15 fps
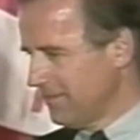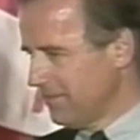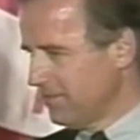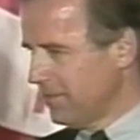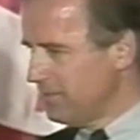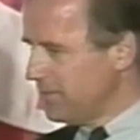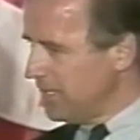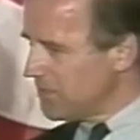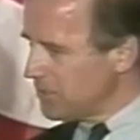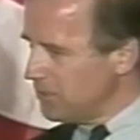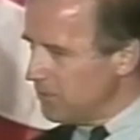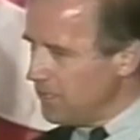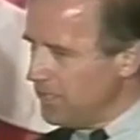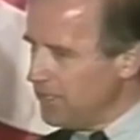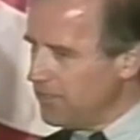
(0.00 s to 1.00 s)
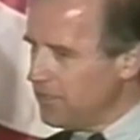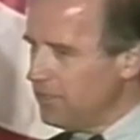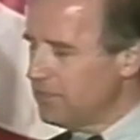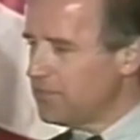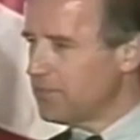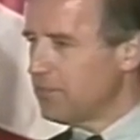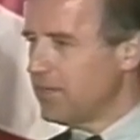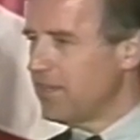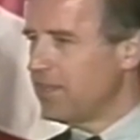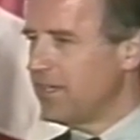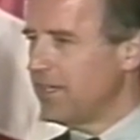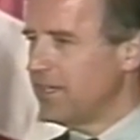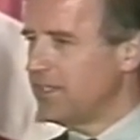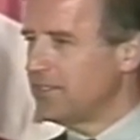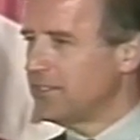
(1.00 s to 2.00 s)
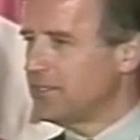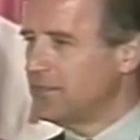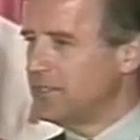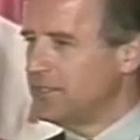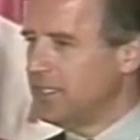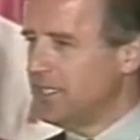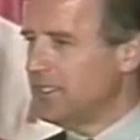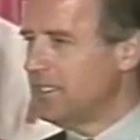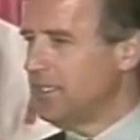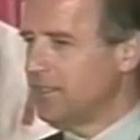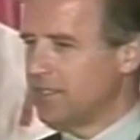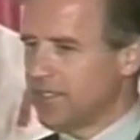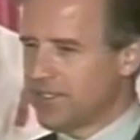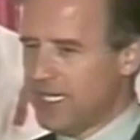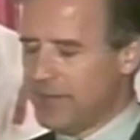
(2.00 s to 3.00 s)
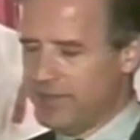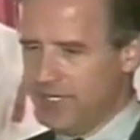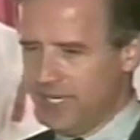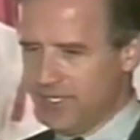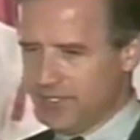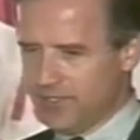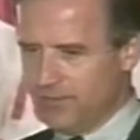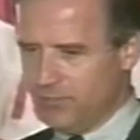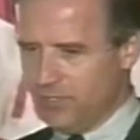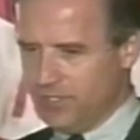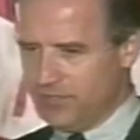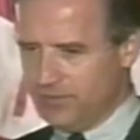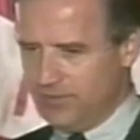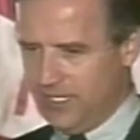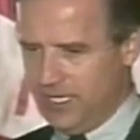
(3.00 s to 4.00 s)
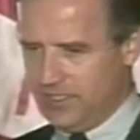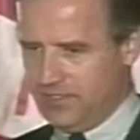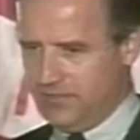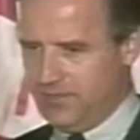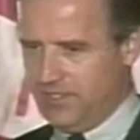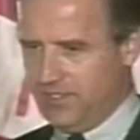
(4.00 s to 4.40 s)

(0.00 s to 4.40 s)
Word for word: from just looking at those three things to a detailed examination of one's philosophy.